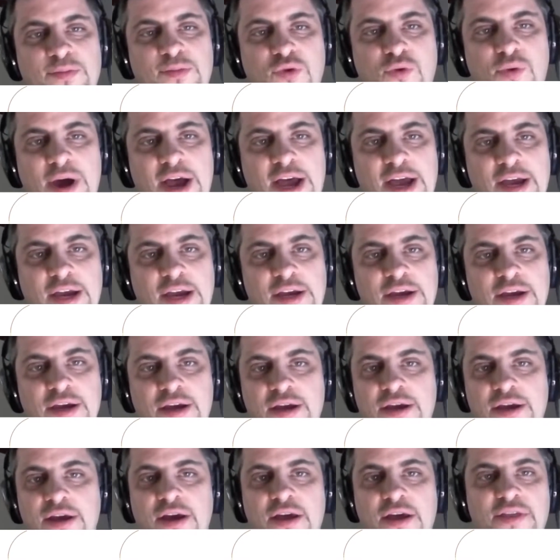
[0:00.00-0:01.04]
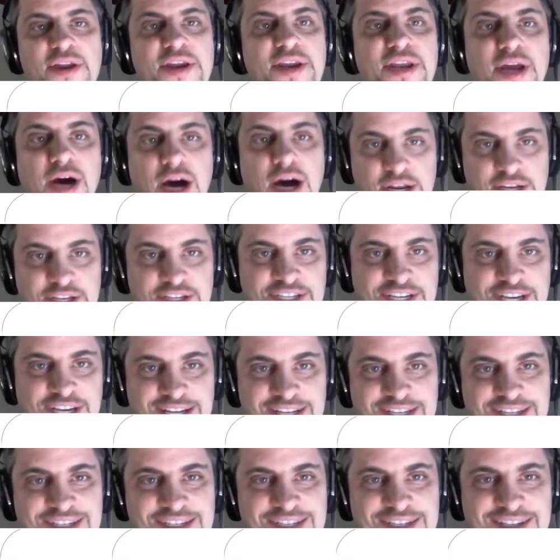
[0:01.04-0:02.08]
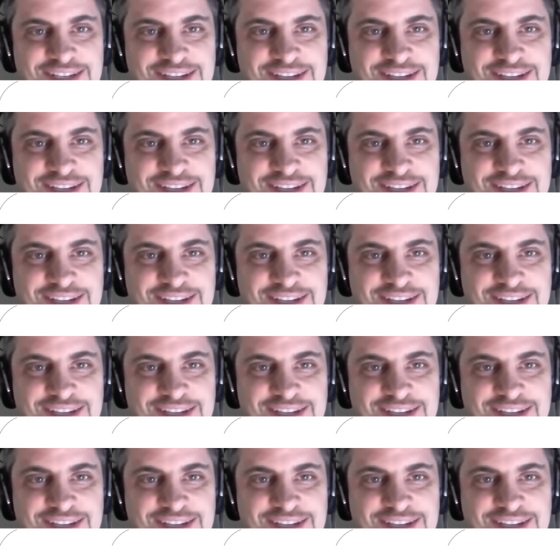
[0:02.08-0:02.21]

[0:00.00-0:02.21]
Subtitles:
away the nonsense.